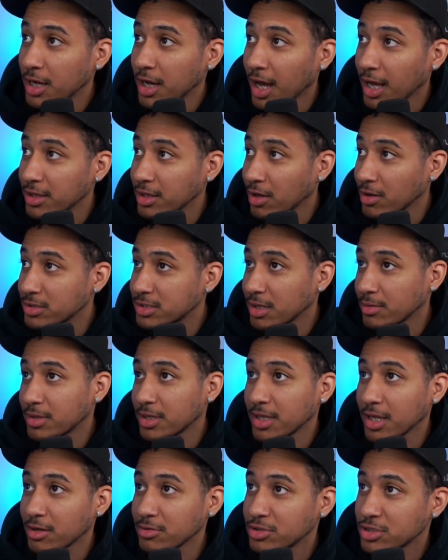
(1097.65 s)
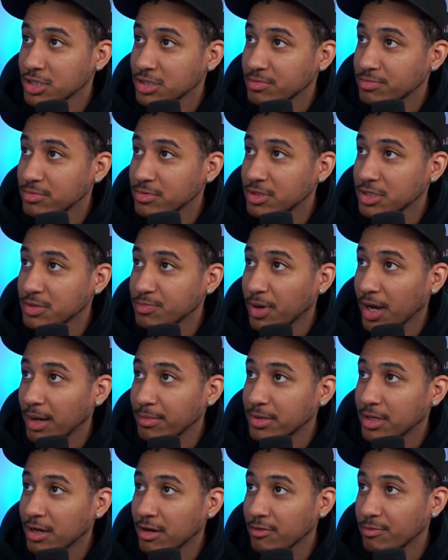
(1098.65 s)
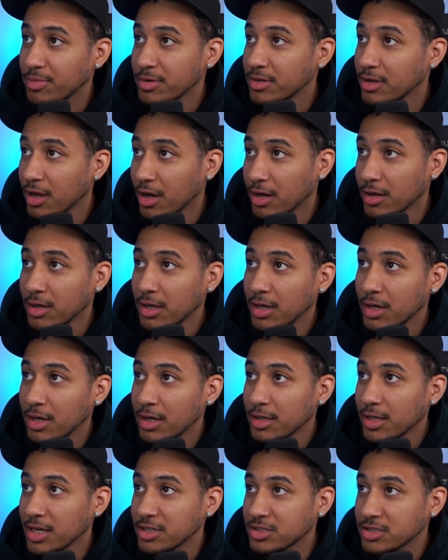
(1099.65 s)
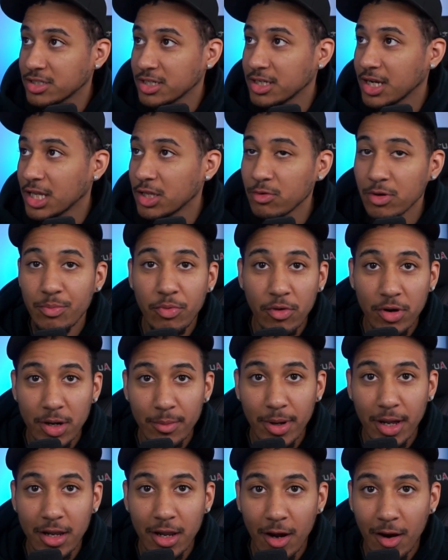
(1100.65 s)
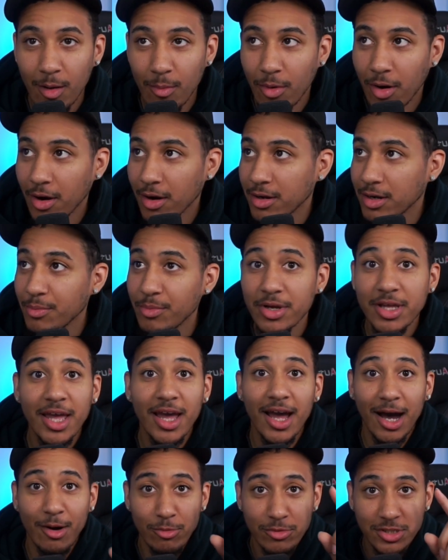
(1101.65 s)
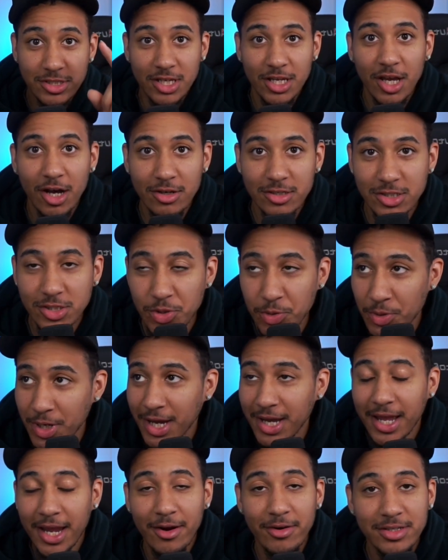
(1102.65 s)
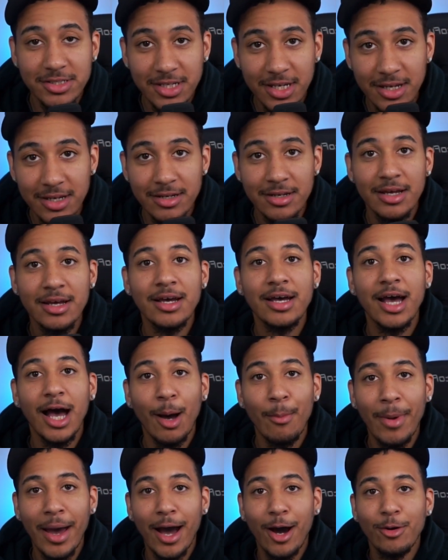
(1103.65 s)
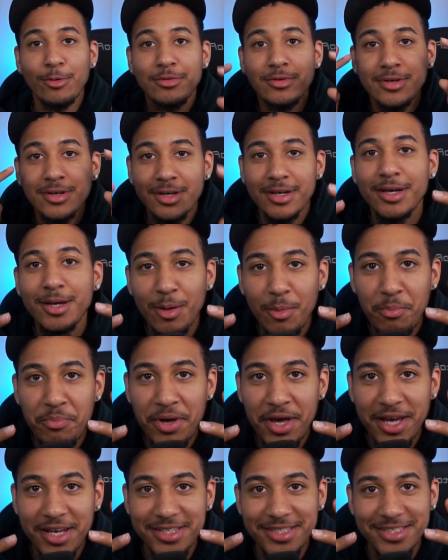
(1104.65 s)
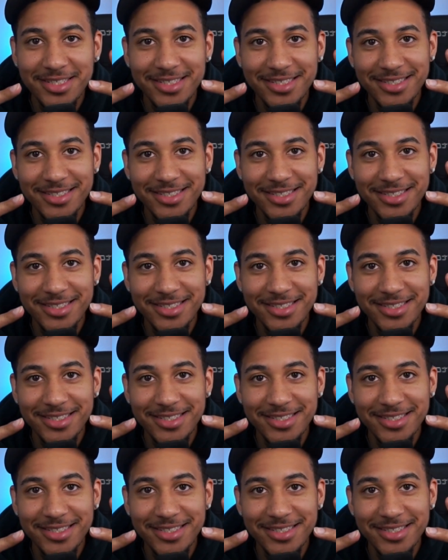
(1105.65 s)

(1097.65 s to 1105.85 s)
I thought something else just popped off, but no. That's just another report about Lauri Markkanen. But yeah, I will see y'all soon. I guarantee it. I'm out. Peace.